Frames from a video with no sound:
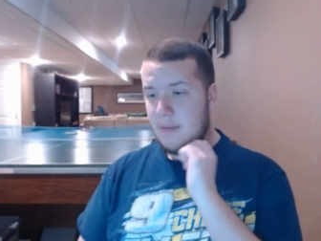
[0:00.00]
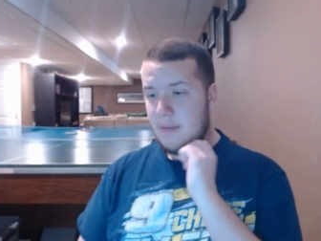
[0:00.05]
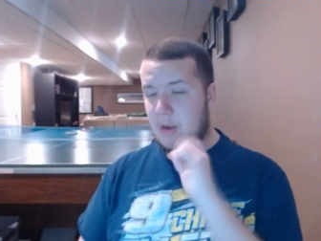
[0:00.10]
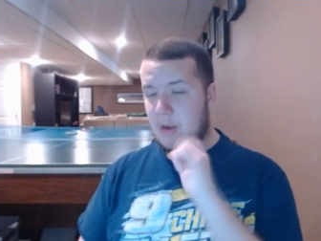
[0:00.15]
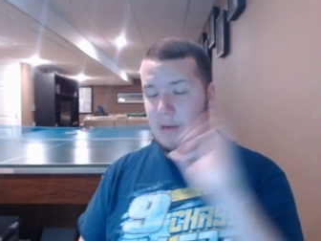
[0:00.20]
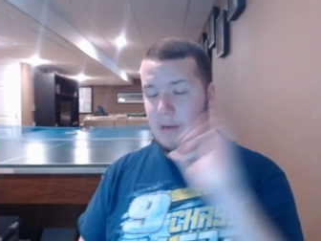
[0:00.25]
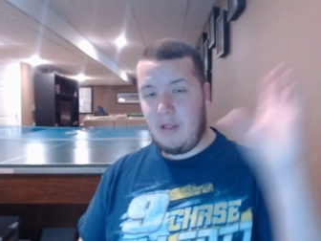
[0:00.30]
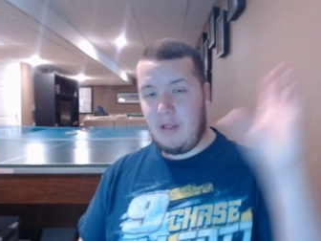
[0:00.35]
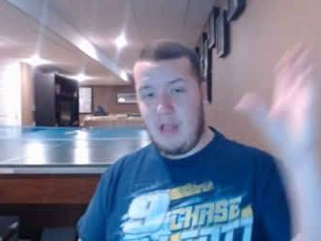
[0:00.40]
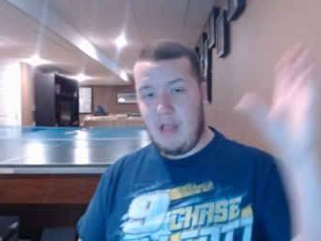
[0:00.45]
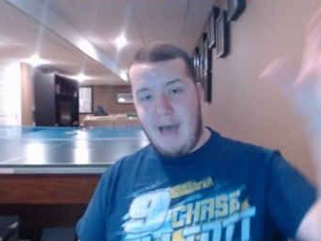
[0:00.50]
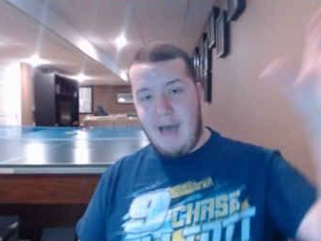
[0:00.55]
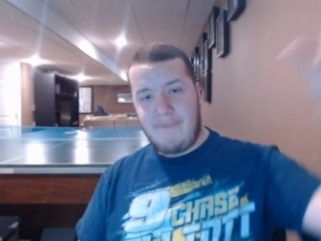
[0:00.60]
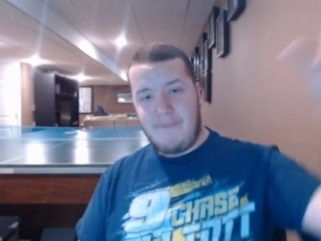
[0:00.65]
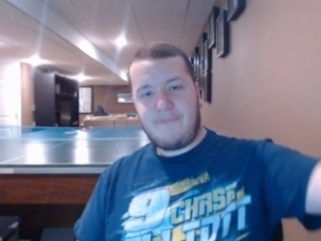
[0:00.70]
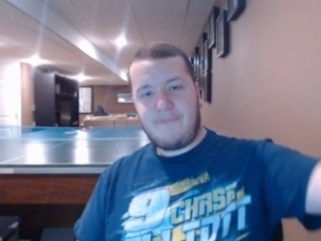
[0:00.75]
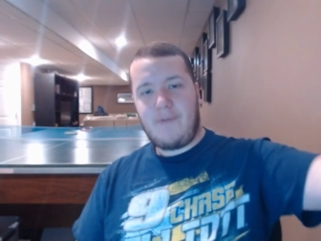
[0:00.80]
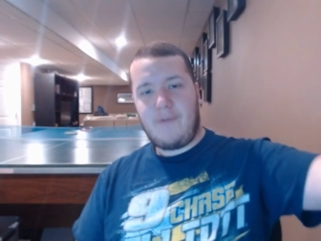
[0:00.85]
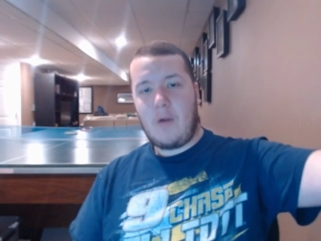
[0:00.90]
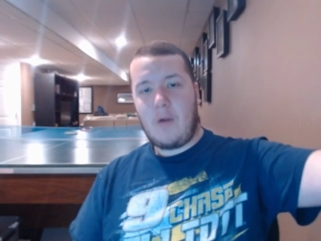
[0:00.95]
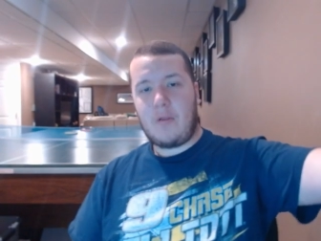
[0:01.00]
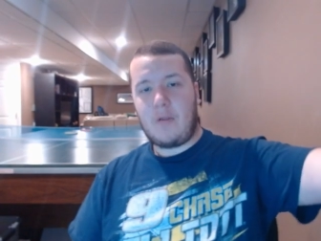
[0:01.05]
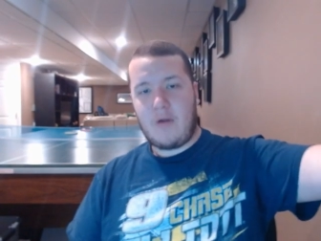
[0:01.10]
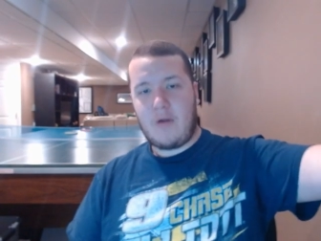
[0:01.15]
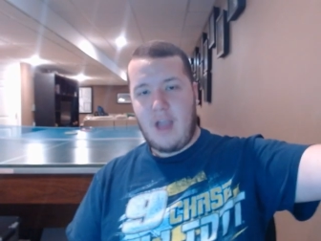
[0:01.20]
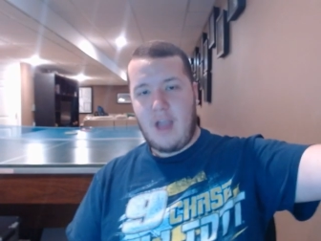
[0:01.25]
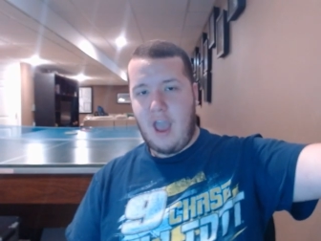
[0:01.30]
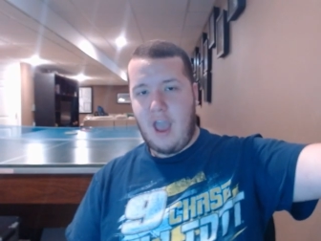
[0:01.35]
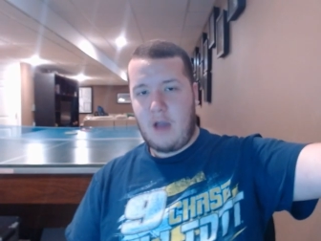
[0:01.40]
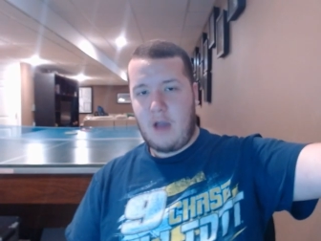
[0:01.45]
But I'm a lot
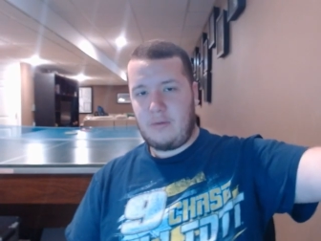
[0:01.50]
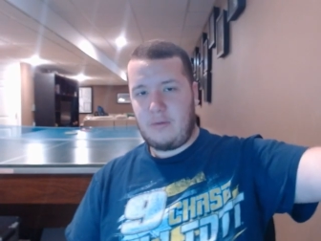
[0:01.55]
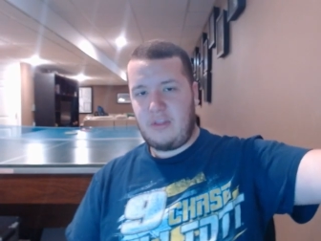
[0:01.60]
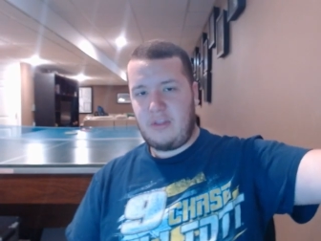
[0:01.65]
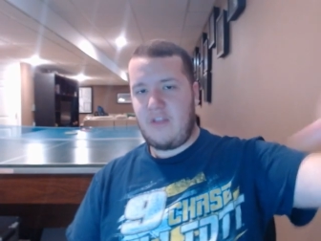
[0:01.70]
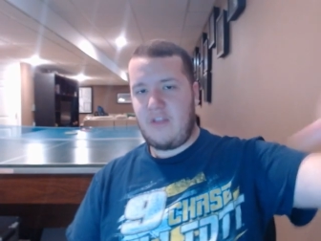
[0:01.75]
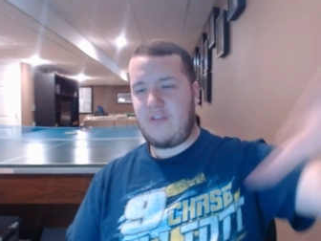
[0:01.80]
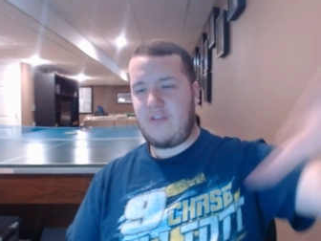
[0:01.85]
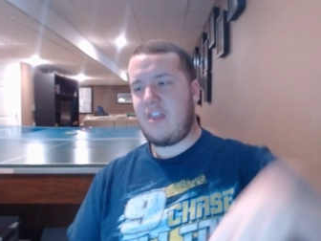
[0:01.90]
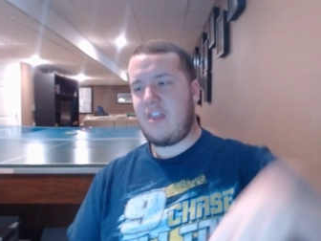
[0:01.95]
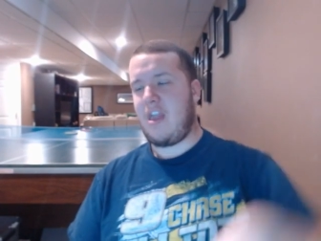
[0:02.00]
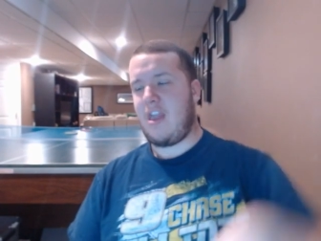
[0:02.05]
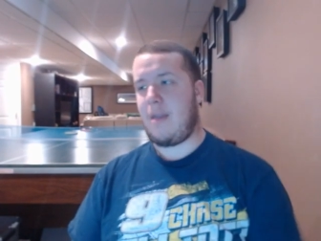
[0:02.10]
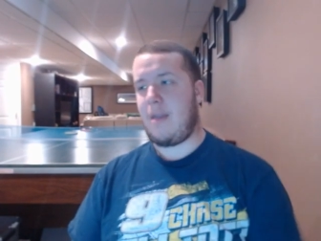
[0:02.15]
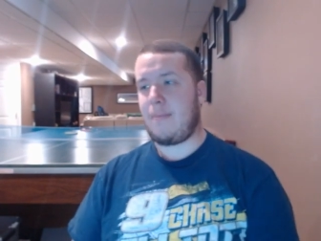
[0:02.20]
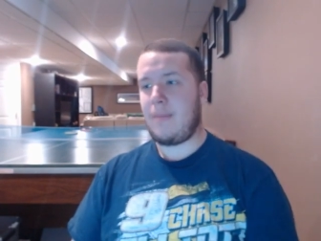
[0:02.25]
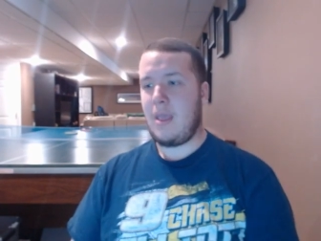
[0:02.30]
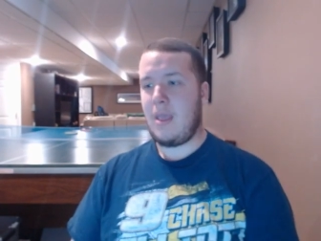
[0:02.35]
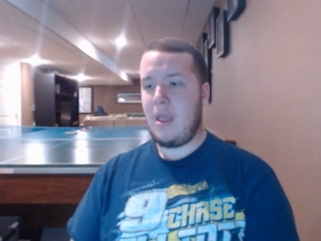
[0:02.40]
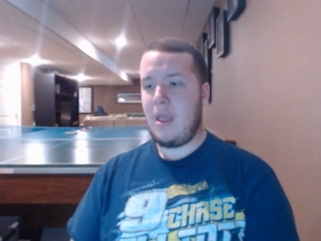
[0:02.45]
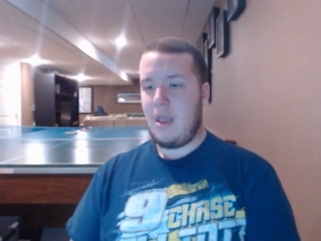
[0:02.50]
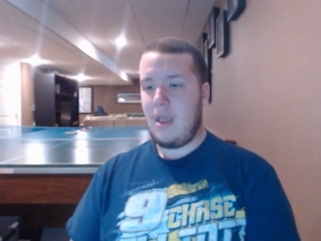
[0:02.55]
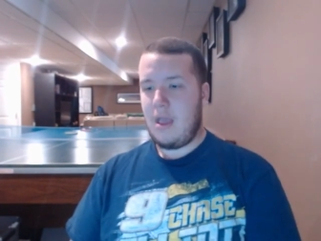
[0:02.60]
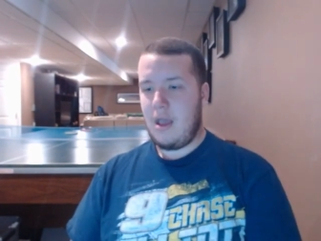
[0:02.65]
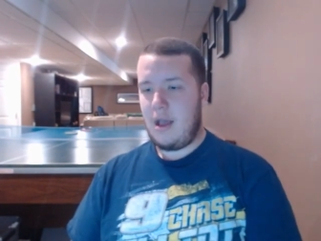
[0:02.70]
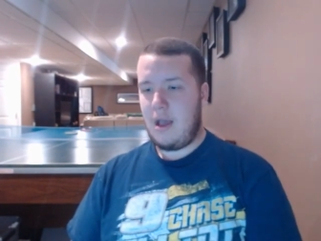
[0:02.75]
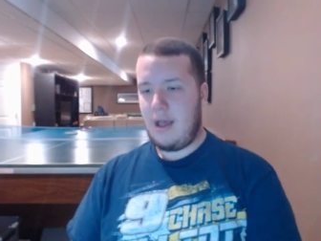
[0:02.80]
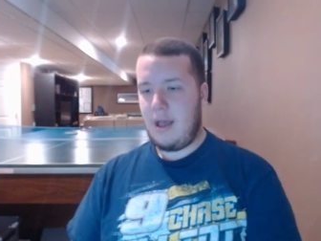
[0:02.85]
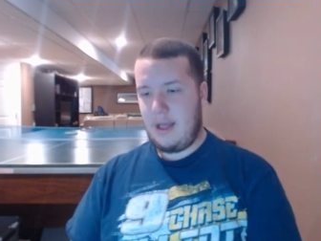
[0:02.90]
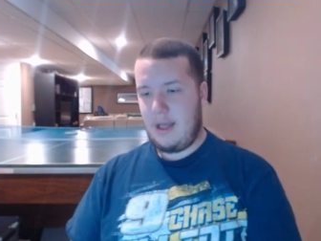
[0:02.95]
farther out this time,
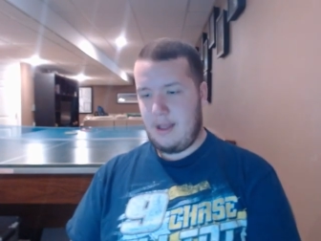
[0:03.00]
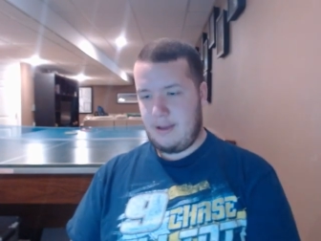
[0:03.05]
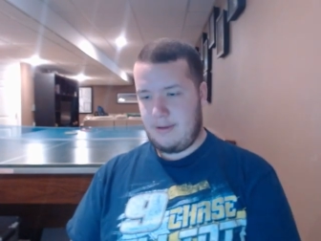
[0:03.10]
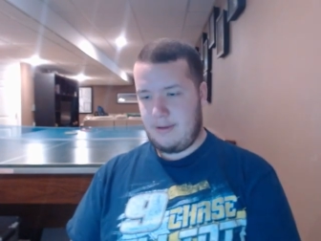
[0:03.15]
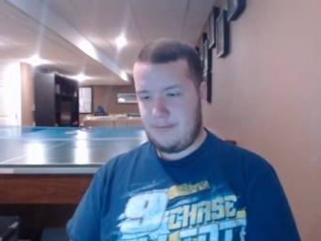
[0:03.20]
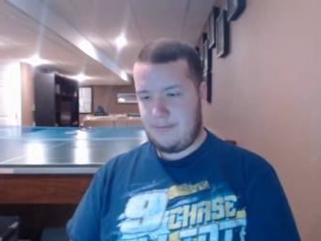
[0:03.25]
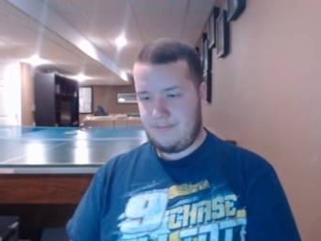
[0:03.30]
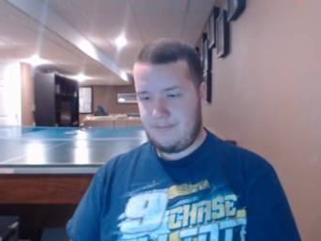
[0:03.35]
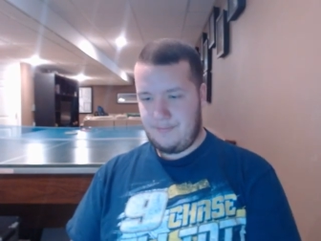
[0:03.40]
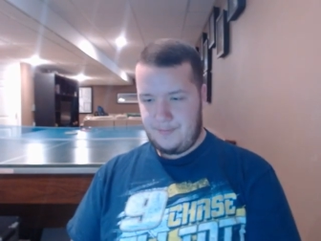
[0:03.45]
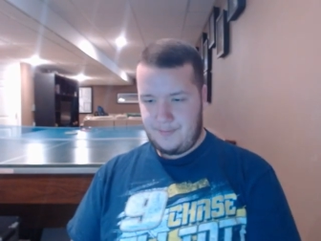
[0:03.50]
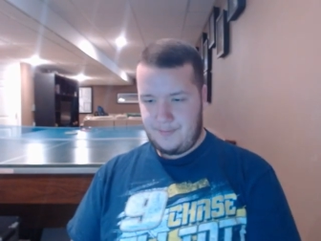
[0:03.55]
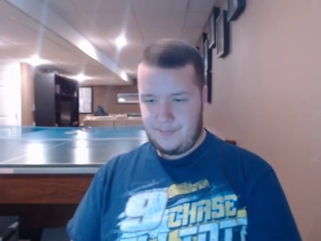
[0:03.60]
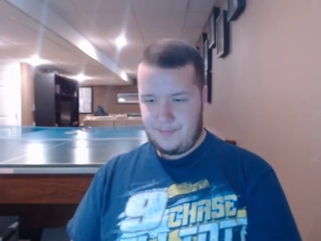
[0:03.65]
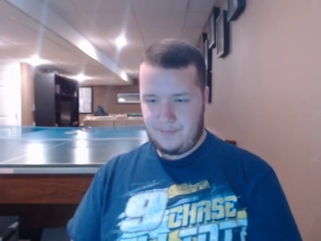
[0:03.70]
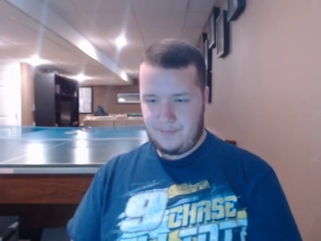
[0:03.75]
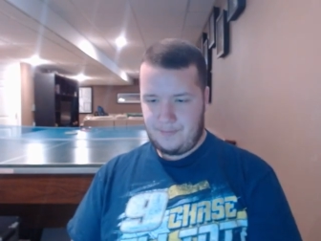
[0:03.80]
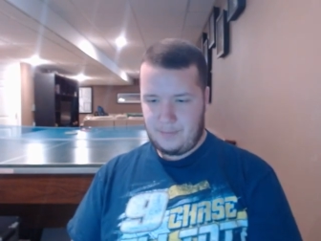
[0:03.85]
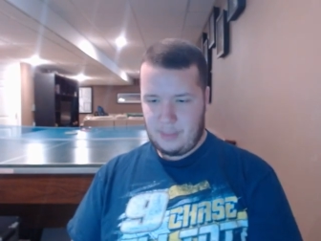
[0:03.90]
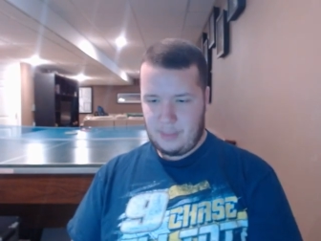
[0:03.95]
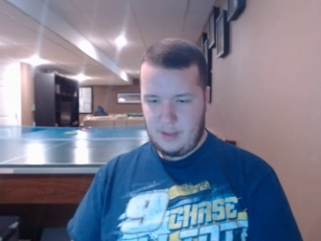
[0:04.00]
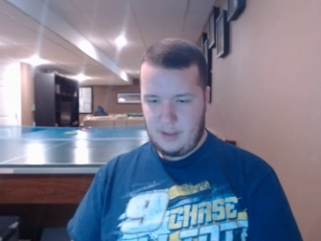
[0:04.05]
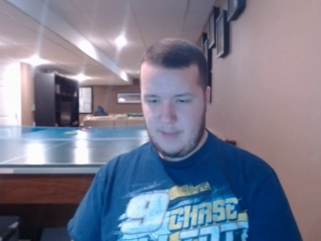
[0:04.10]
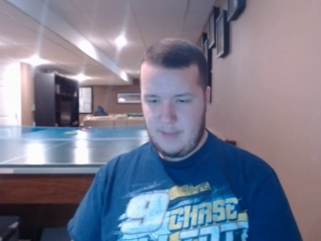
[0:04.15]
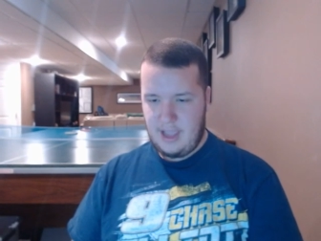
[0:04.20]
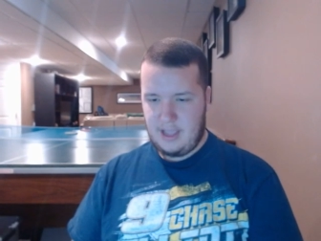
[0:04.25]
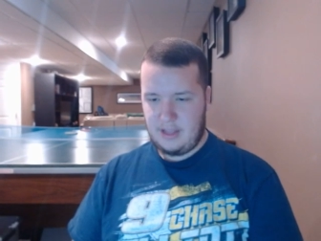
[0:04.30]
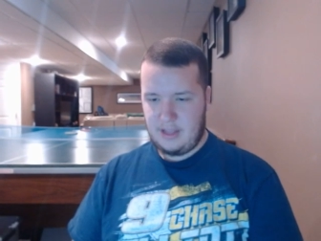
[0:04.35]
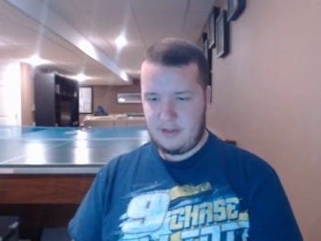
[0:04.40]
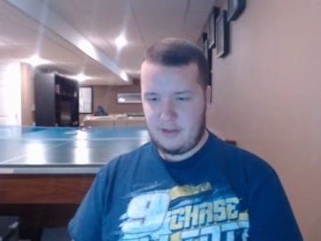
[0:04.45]
um,
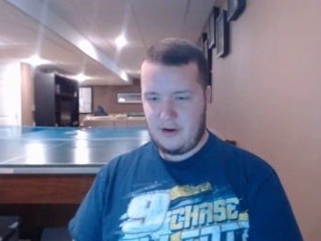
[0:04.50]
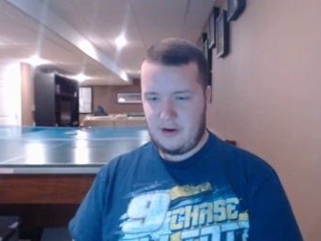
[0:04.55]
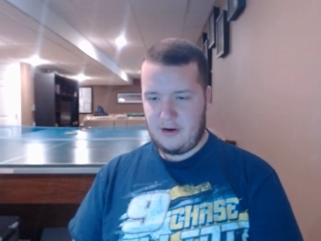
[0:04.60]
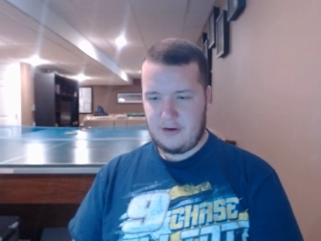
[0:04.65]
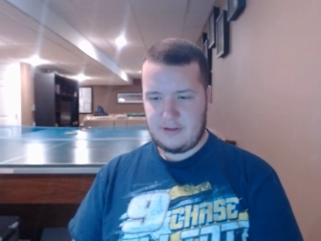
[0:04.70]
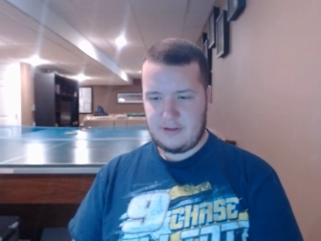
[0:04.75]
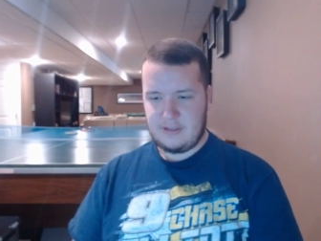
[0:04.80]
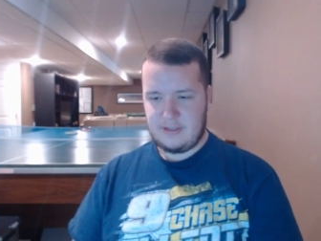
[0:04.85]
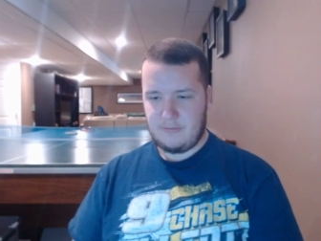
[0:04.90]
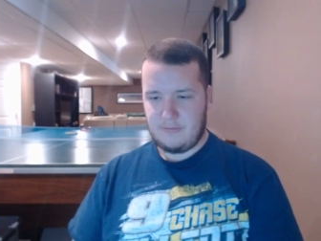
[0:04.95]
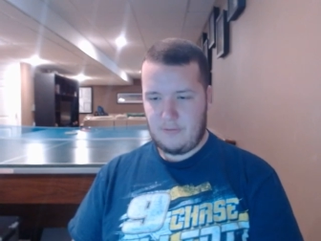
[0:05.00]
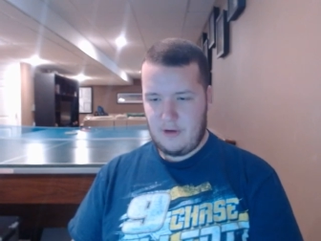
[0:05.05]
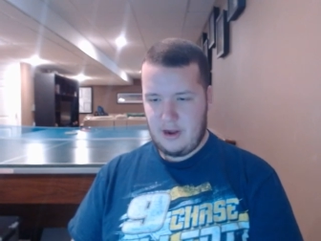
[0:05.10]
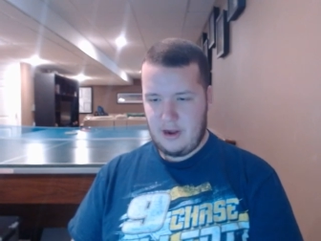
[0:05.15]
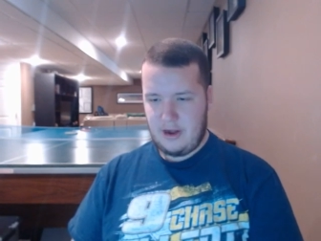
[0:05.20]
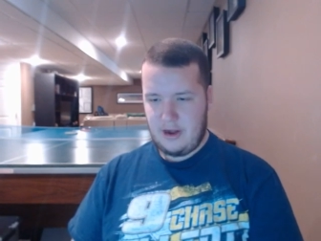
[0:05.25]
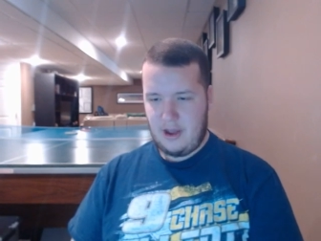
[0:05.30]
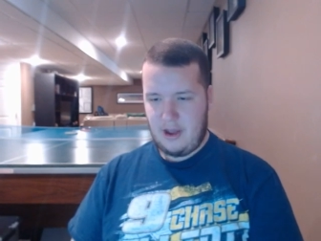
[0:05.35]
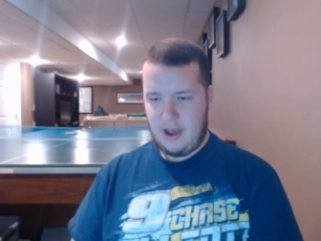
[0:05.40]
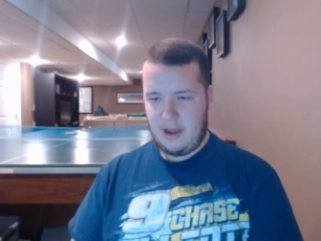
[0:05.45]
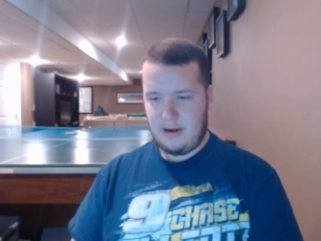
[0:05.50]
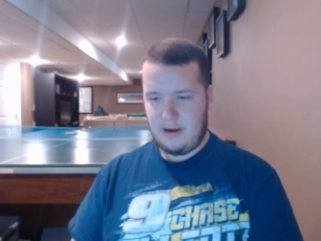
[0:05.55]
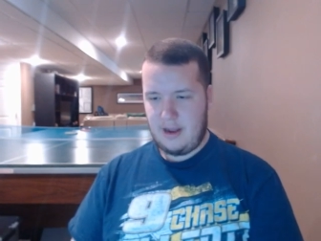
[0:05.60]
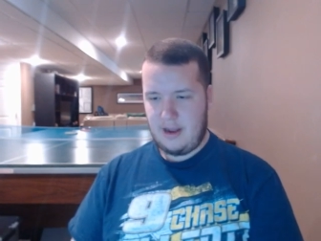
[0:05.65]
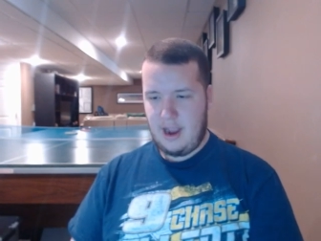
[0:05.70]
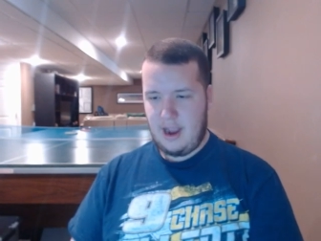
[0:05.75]
making turns and whatnot.